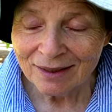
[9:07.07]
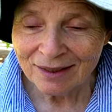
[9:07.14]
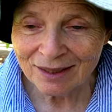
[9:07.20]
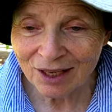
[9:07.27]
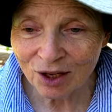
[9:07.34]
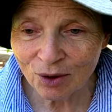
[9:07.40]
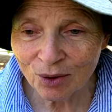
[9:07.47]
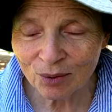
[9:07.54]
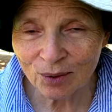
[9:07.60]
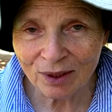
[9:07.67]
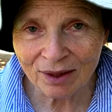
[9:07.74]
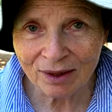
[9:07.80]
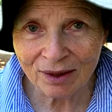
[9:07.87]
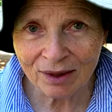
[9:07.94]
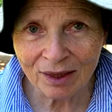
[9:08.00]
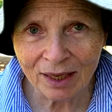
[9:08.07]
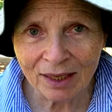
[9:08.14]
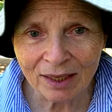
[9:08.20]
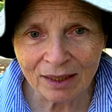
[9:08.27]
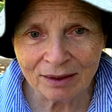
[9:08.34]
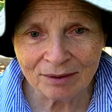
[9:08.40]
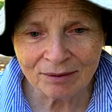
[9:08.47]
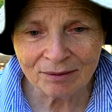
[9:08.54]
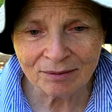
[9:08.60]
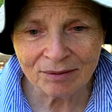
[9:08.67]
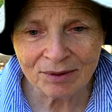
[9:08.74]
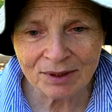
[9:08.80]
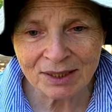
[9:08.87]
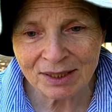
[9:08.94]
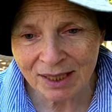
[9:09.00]
So they
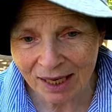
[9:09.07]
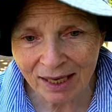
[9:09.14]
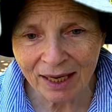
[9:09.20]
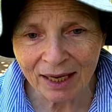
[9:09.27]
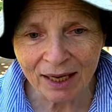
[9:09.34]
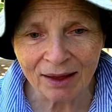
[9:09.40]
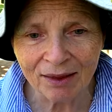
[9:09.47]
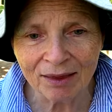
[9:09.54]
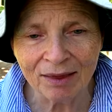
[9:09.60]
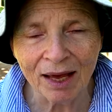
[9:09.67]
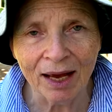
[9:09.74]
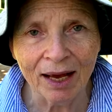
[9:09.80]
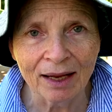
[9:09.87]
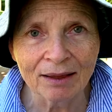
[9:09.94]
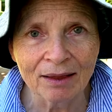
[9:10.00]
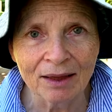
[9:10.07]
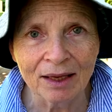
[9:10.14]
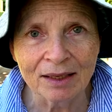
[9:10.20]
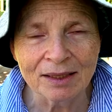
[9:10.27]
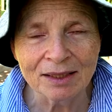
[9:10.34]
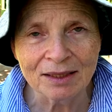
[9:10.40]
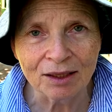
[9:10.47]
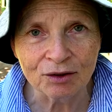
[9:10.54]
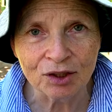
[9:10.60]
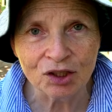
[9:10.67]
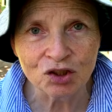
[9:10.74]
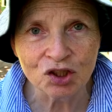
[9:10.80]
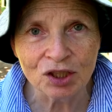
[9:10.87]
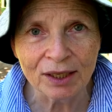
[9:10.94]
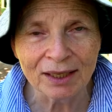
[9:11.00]
say that the
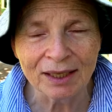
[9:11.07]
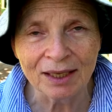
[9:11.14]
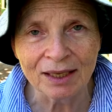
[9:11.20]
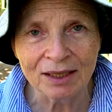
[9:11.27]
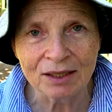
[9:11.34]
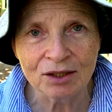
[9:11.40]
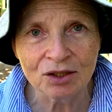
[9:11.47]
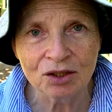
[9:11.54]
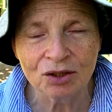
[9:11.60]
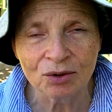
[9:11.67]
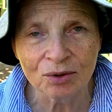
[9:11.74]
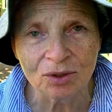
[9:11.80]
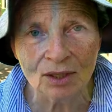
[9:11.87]
solution is to